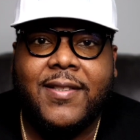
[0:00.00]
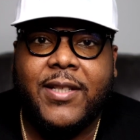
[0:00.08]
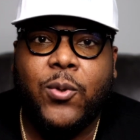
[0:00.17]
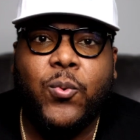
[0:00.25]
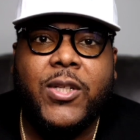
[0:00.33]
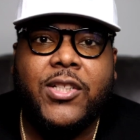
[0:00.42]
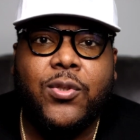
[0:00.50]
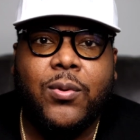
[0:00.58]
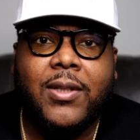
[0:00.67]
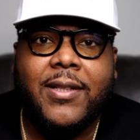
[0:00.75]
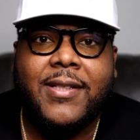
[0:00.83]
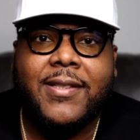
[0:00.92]
See which
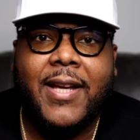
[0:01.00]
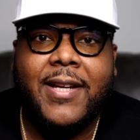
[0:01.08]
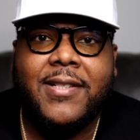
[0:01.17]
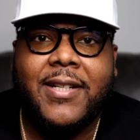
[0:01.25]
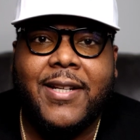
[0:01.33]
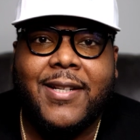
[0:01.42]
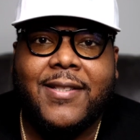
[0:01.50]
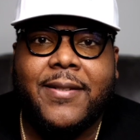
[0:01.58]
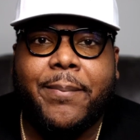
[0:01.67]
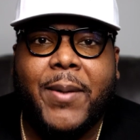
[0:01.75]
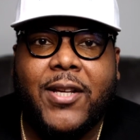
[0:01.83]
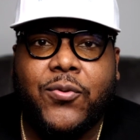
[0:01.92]
utilization gets
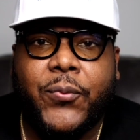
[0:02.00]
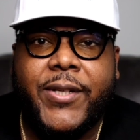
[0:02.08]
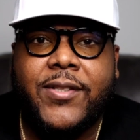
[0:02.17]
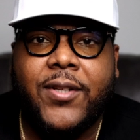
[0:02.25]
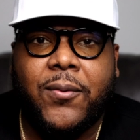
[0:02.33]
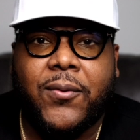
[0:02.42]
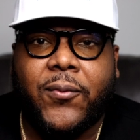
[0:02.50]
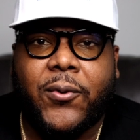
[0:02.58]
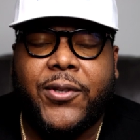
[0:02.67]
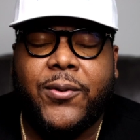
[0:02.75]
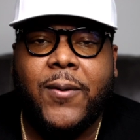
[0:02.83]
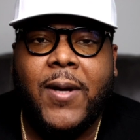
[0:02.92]
the best results
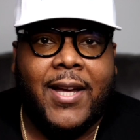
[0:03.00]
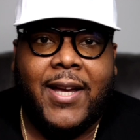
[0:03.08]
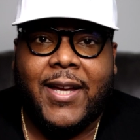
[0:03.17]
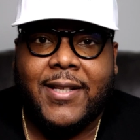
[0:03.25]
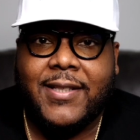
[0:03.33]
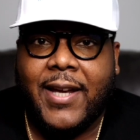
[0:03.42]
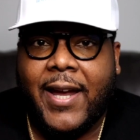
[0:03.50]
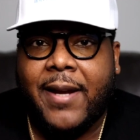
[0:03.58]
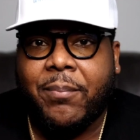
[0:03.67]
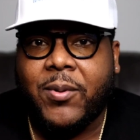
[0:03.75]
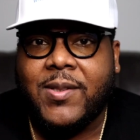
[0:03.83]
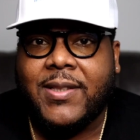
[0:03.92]
for you. Is
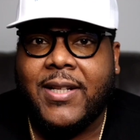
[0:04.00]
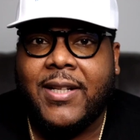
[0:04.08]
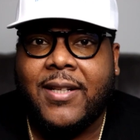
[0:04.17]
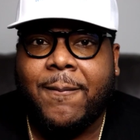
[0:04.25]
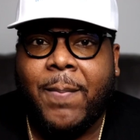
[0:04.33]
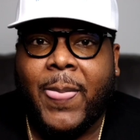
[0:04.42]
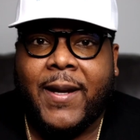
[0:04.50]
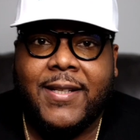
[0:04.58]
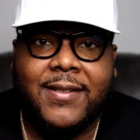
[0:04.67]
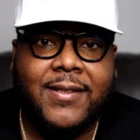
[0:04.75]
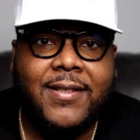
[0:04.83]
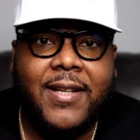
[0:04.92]
it 8%?
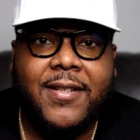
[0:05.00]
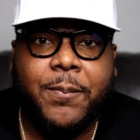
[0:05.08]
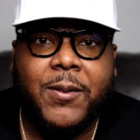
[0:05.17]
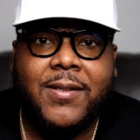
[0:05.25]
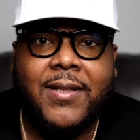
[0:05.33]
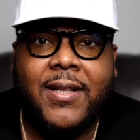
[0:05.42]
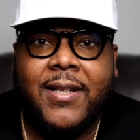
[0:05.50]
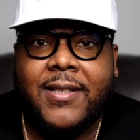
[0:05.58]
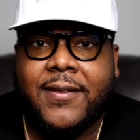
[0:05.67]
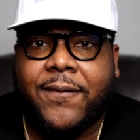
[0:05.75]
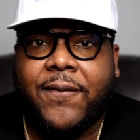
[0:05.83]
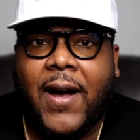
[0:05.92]
Is it 6%?
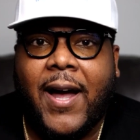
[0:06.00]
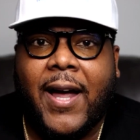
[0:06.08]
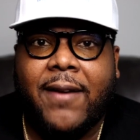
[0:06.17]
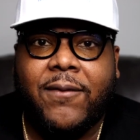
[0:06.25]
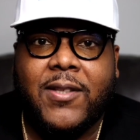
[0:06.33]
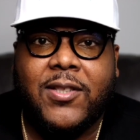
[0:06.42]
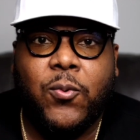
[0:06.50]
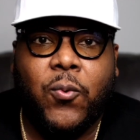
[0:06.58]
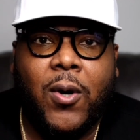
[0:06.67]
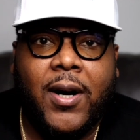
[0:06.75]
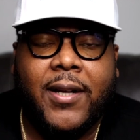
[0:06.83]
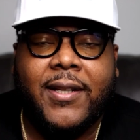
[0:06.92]
Is it 5? Is it
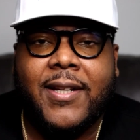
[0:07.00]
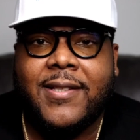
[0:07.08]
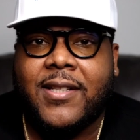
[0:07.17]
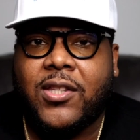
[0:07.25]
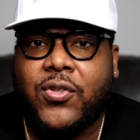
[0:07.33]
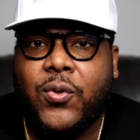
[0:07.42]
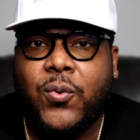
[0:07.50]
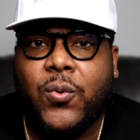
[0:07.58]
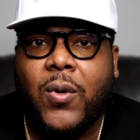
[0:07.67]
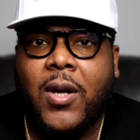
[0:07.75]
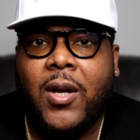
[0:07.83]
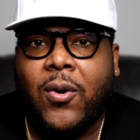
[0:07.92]
1? Is it
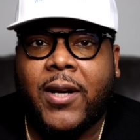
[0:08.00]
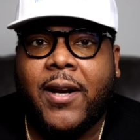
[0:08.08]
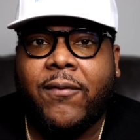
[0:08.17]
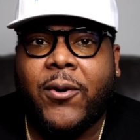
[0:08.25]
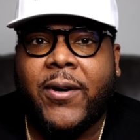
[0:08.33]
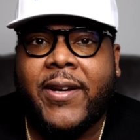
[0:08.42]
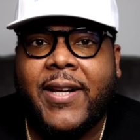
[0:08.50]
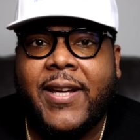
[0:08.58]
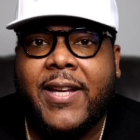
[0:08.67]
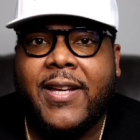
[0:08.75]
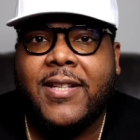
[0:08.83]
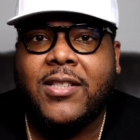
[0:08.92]
2? Whatever it
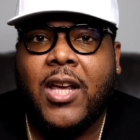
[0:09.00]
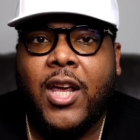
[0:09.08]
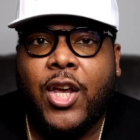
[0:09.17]
is,